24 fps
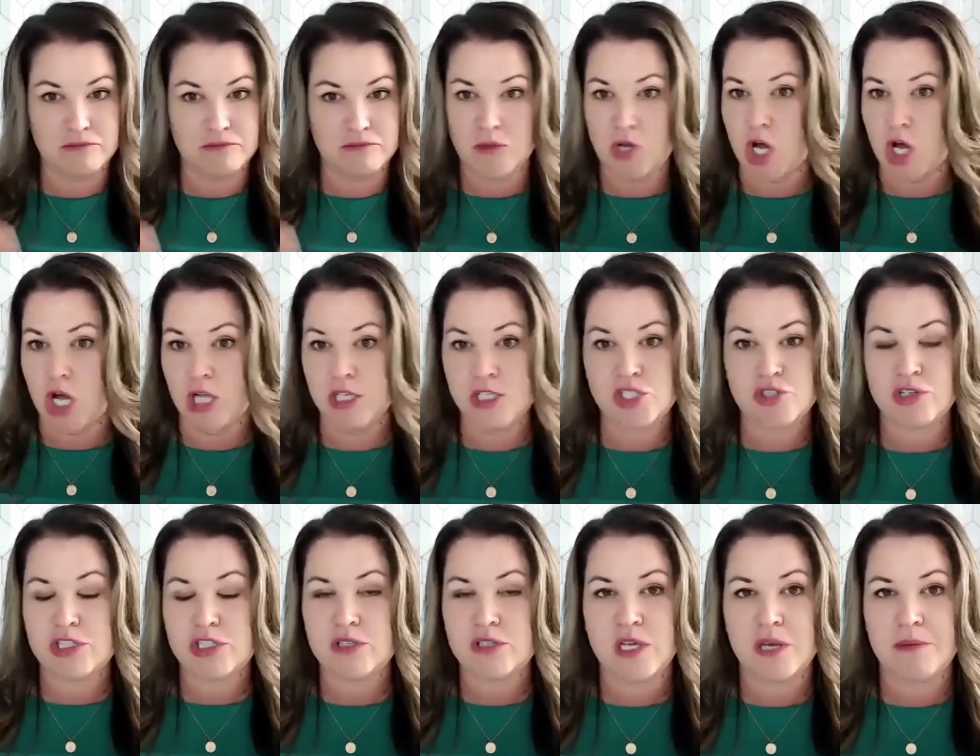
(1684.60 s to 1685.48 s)
all
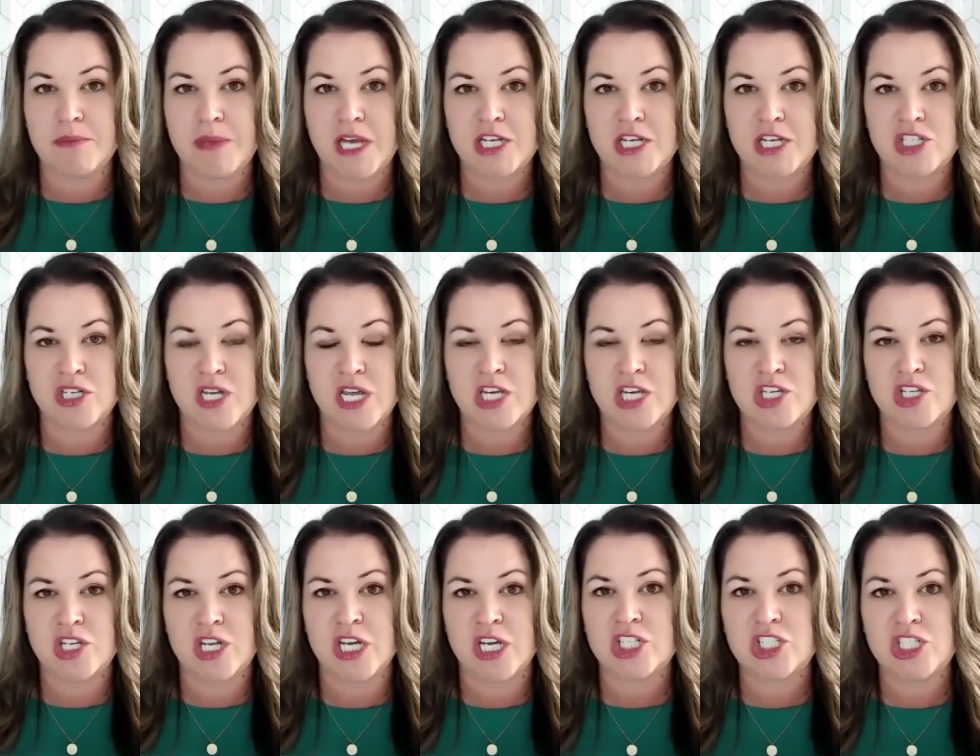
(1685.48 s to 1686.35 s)
stretch of the
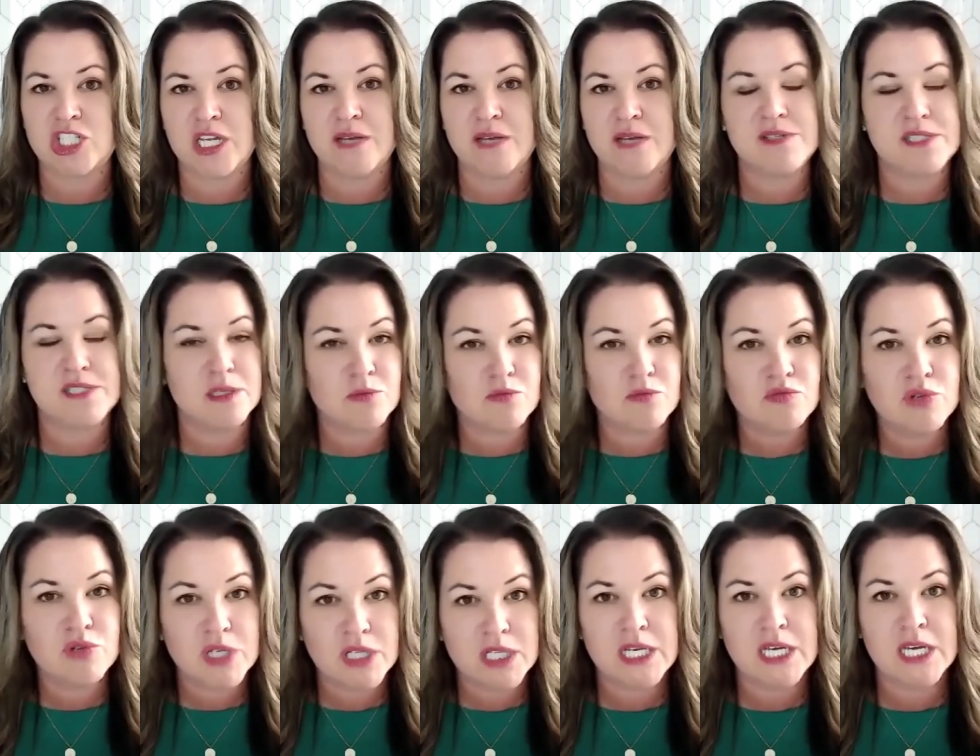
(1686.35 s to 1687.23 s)
imagination, achieved some
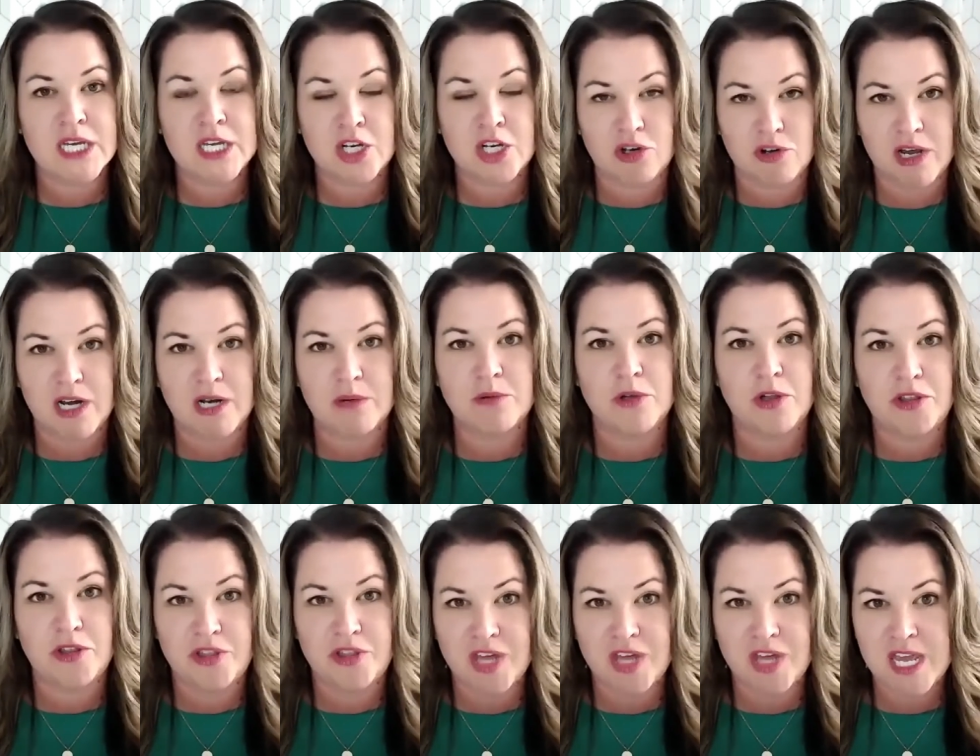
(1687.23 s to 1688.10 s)
really incredible
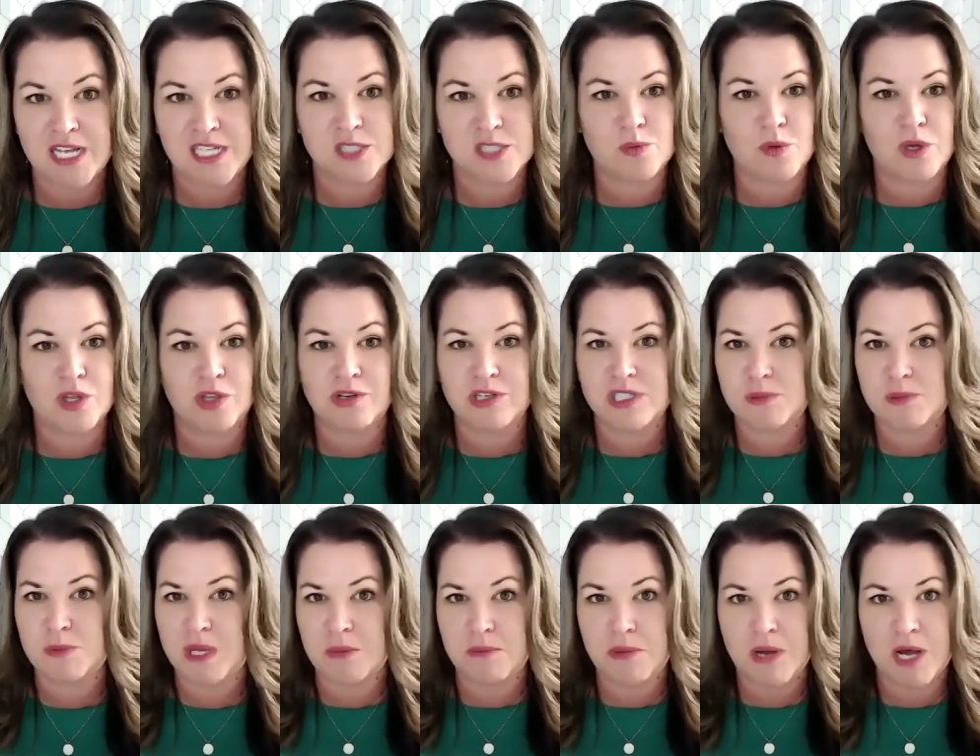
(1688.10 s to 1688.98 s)
things, whether it's
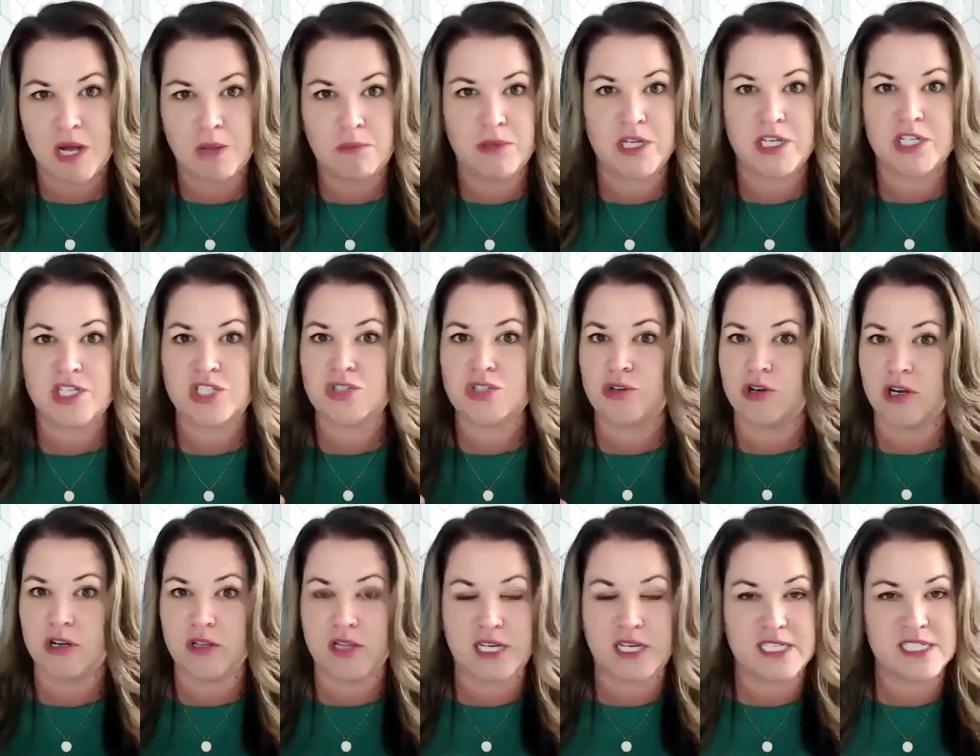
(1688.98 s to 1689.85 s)
being published
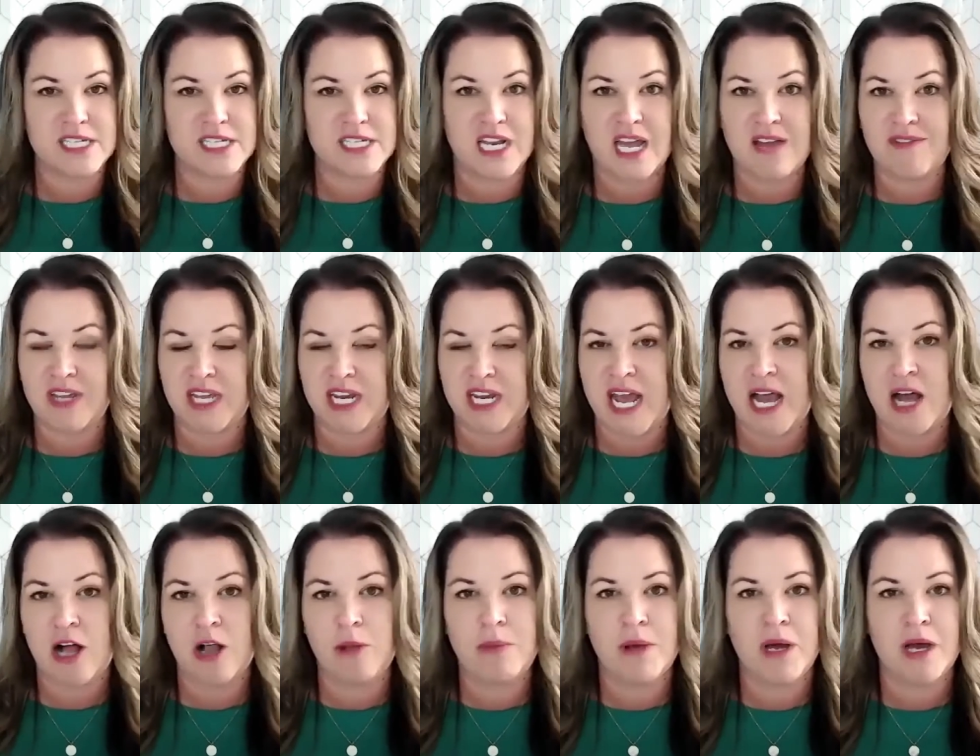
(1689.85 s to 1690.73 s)
or, like I said, having an
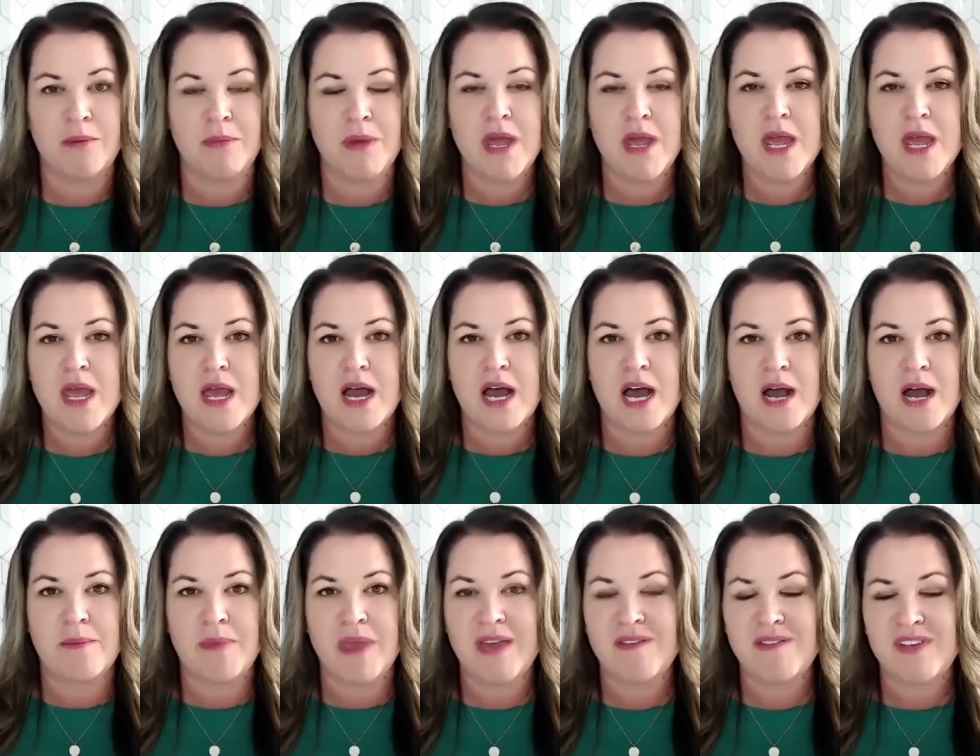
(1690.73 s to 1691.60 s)
album,
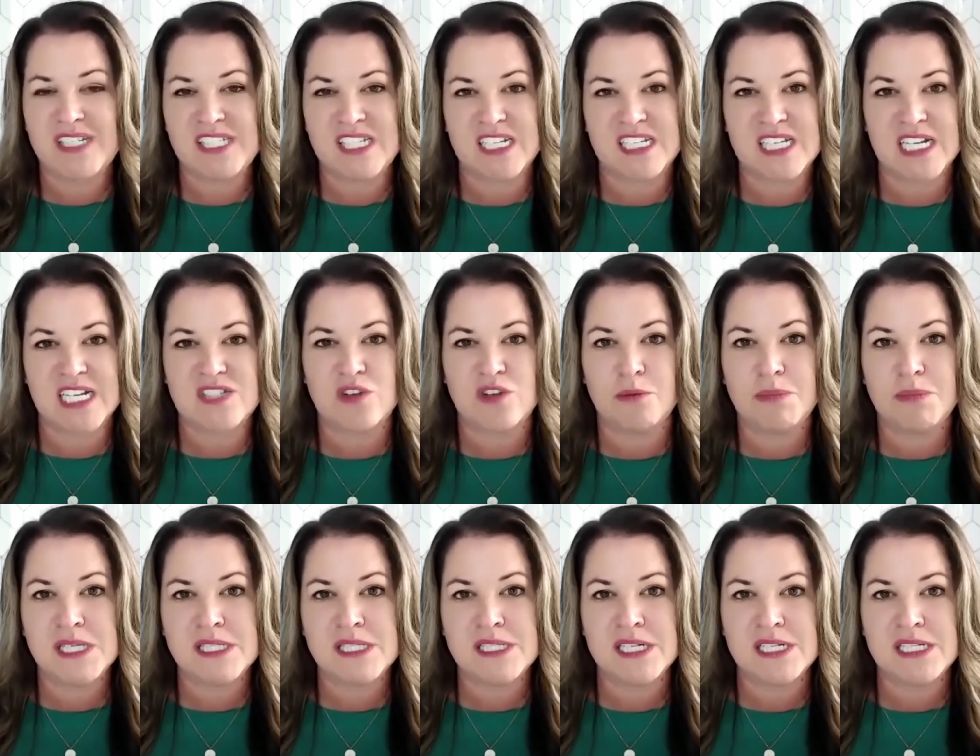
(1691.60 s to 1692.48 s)
having successful
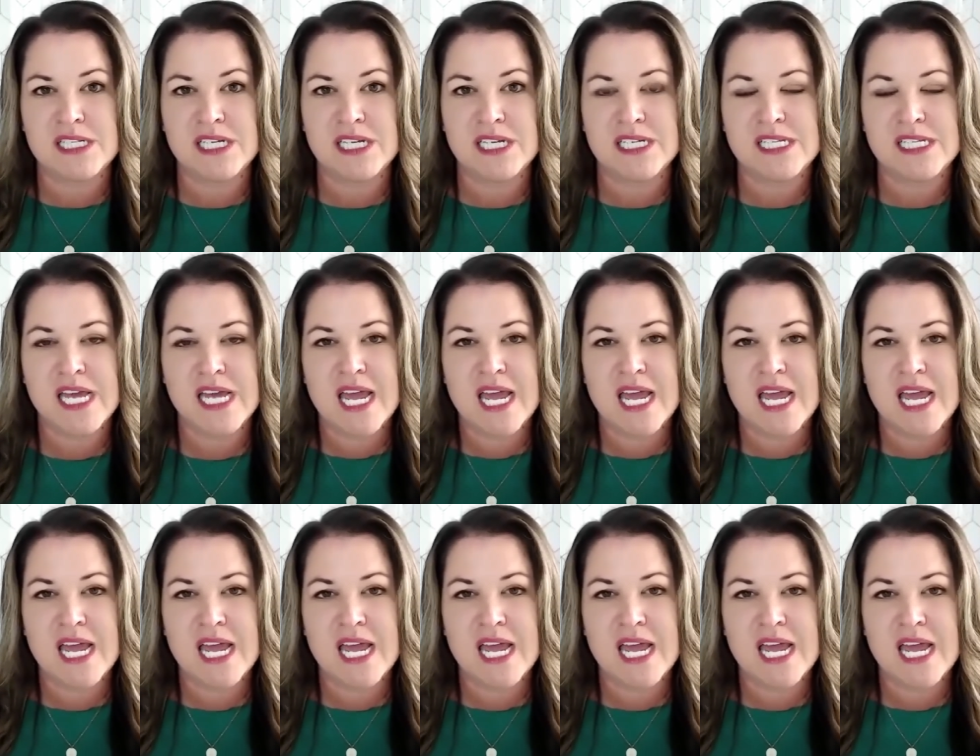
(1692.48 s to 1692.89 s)
businesses,